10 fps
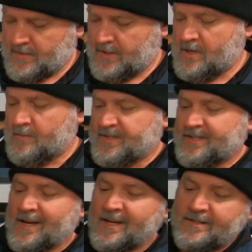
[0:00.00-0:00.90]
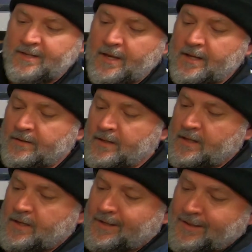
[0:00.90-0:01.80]
my star sand,
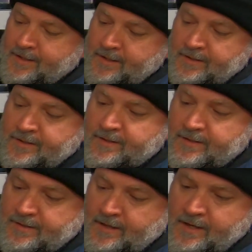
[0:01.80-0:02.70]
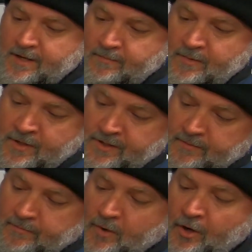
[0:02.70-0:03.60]
cleaners. I've got
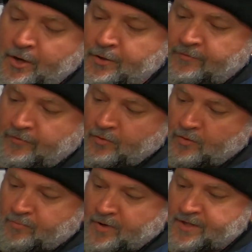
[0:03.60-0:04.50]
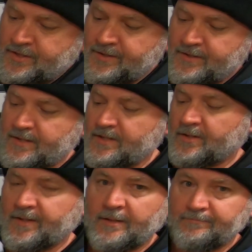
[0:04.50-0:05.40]
some iodophore brushes, things
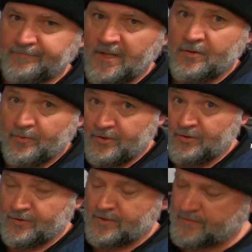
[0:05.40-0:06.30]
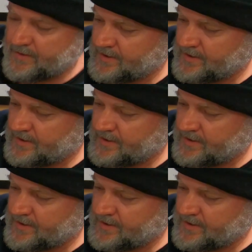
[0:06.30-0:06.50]
like that you would use for